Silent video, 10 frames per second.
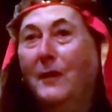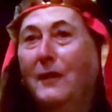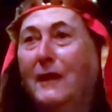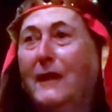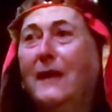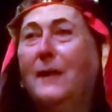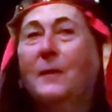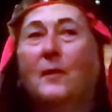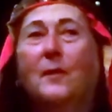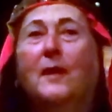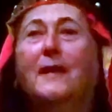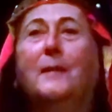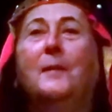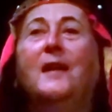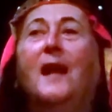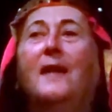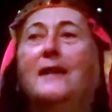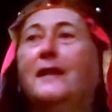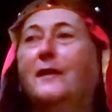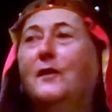we could see him across the
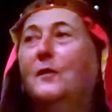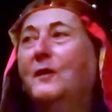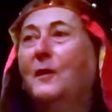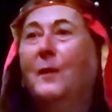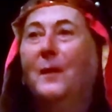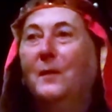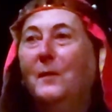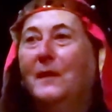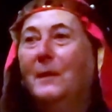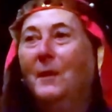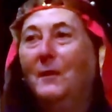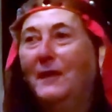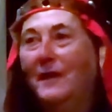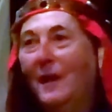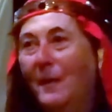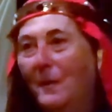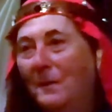piazza in which they were supposed to go.